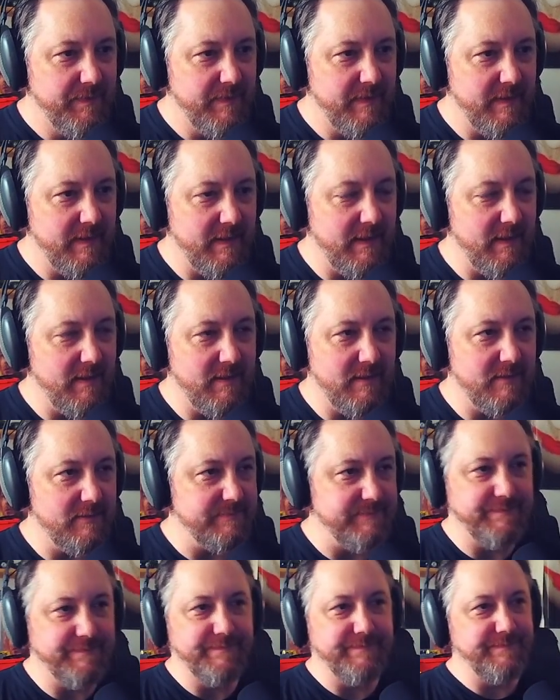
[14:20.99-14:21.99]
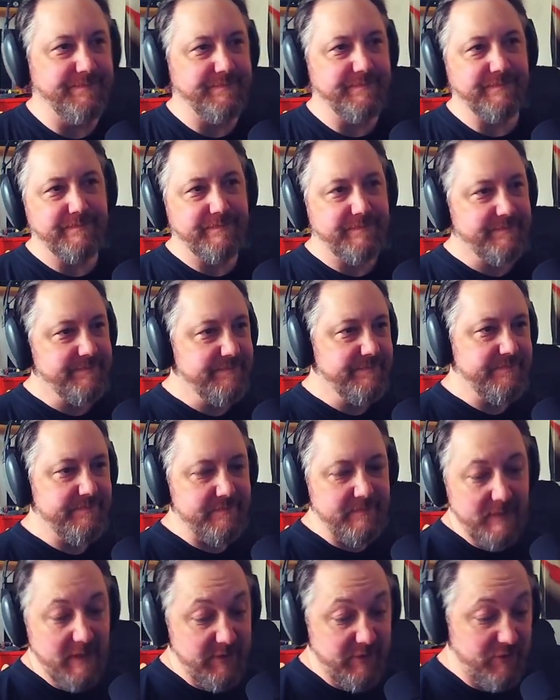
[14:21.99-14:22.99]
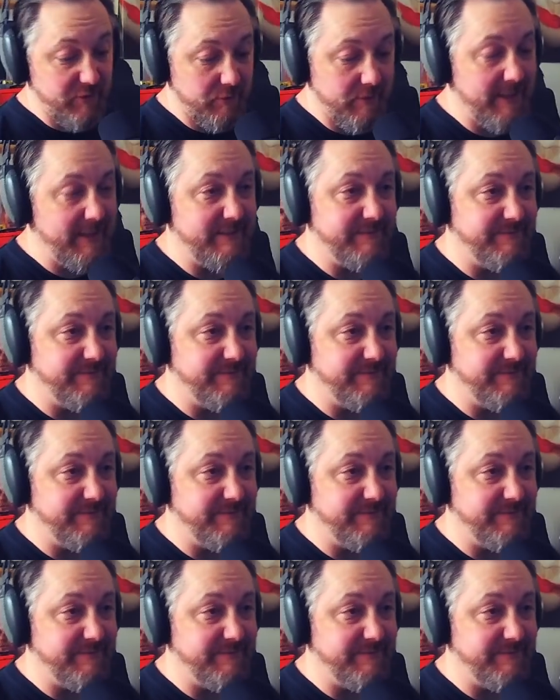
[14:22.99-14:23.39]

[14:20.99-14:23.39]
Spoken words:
don't know. It's just great.